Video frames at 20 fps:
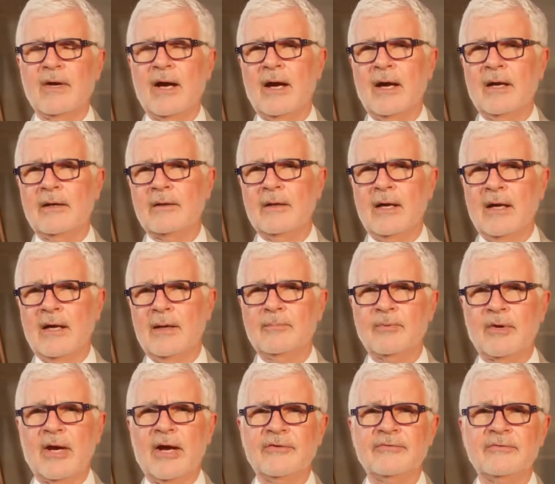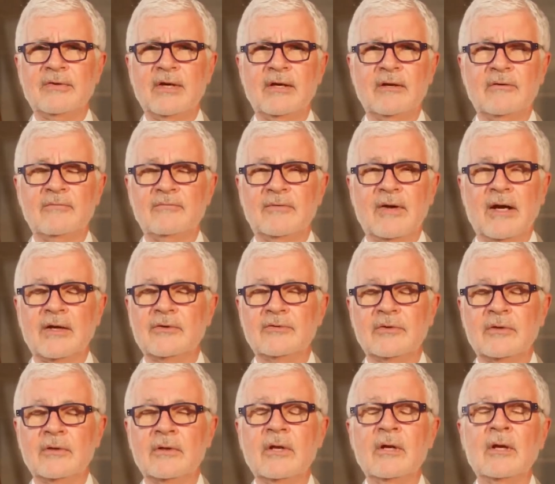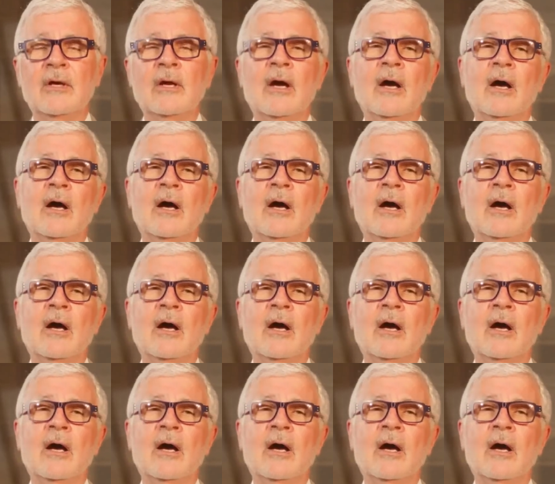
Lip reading: got a prostate infection,